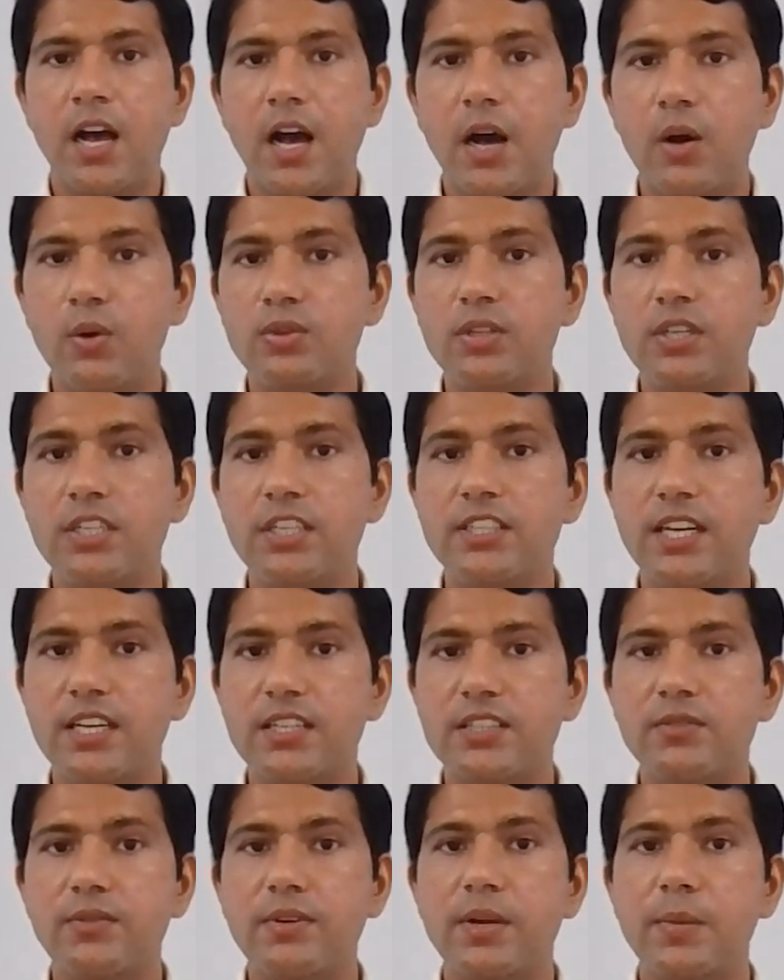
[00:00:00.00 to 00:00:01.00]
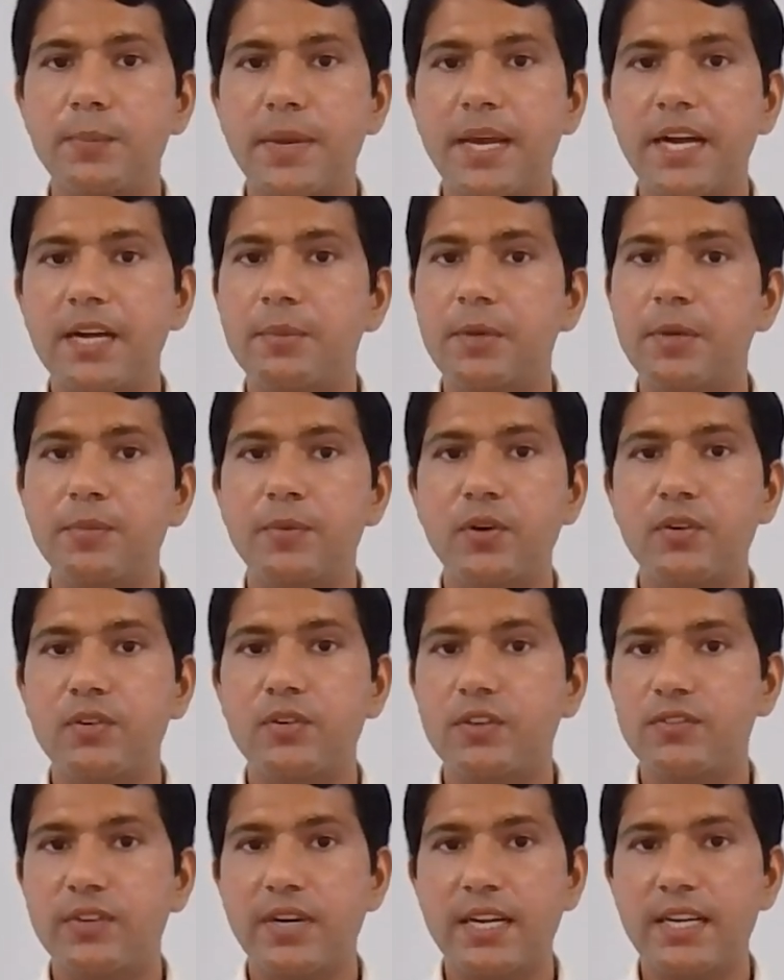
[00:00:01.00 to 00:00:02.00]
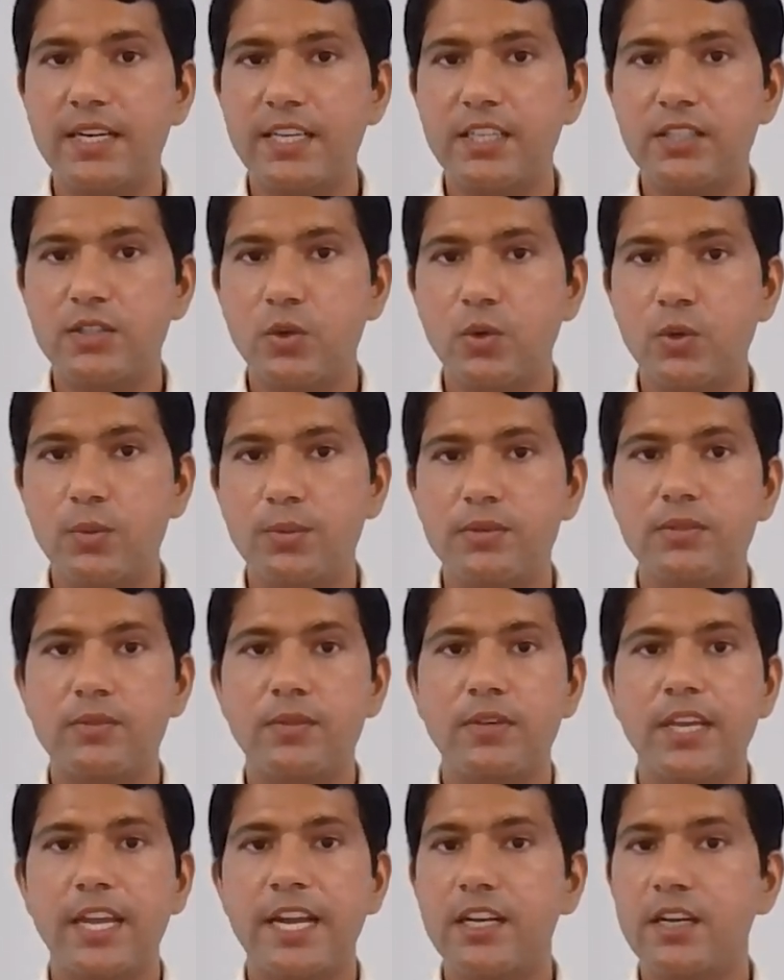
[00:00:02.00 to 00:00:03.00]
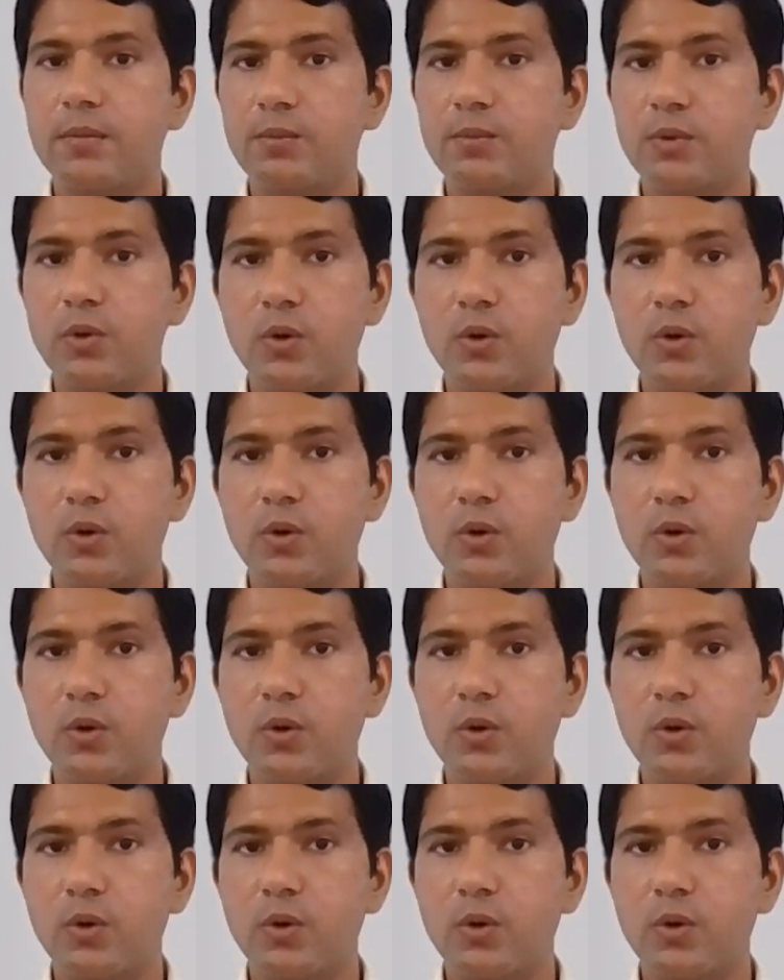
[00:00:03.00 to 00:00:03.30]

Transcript: How the disaster will impact people of different age groups, income